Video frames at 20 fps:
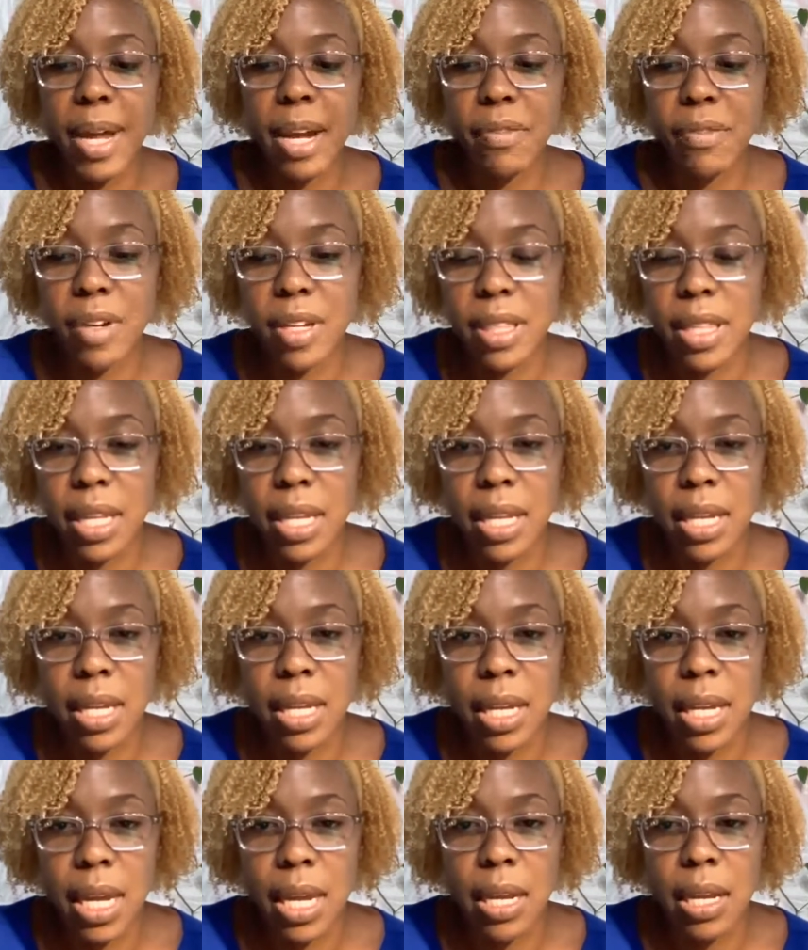
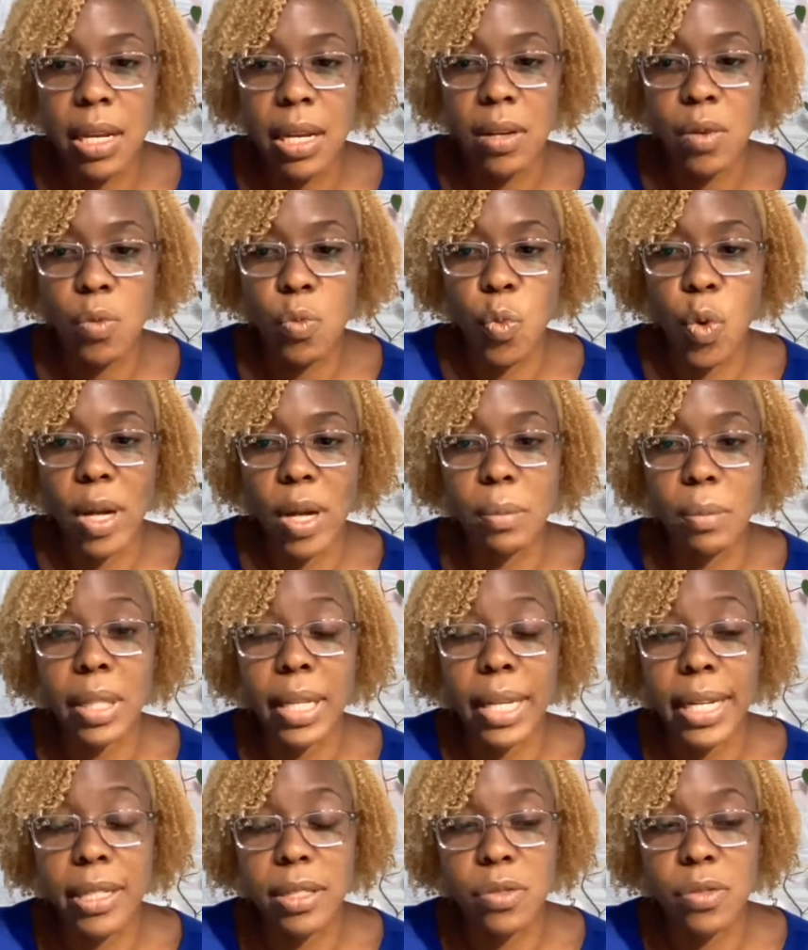everything in one
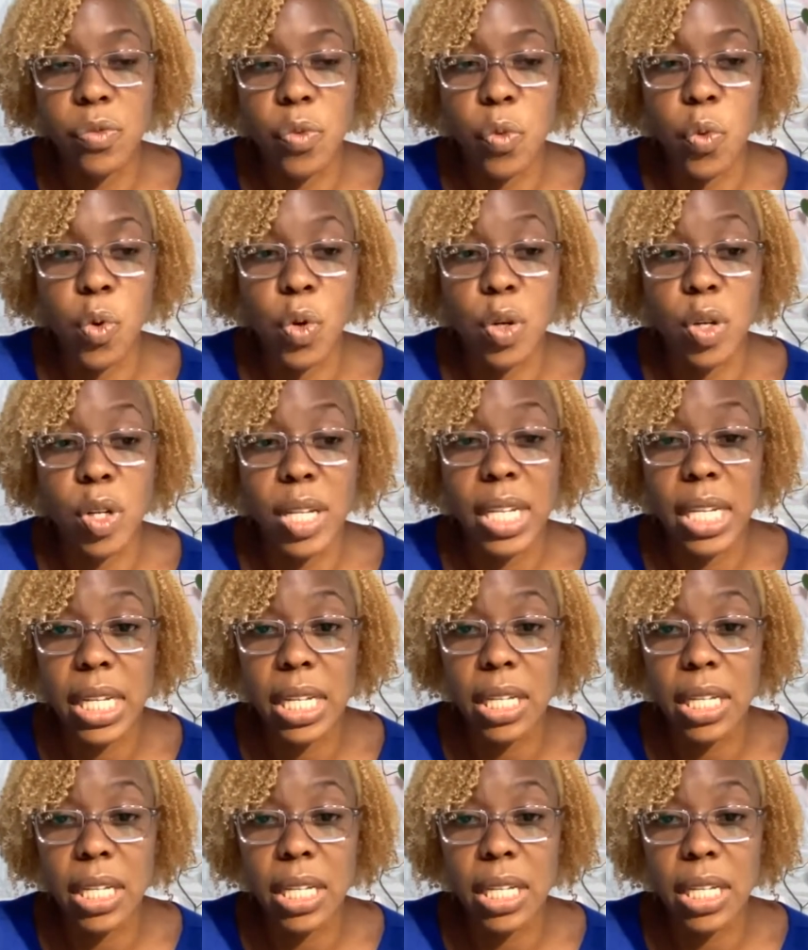place for